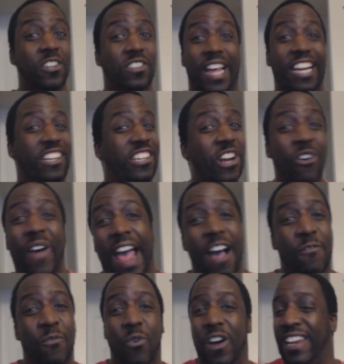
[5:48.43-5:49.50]
He was like, don't
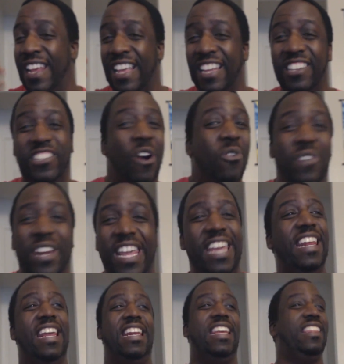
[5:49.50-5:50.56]
have one, don't
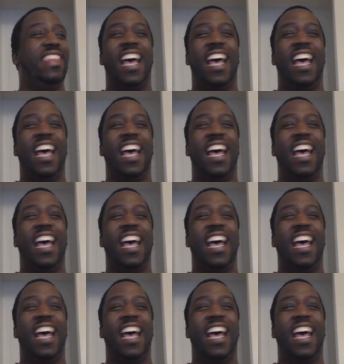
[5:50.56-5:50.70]
need any.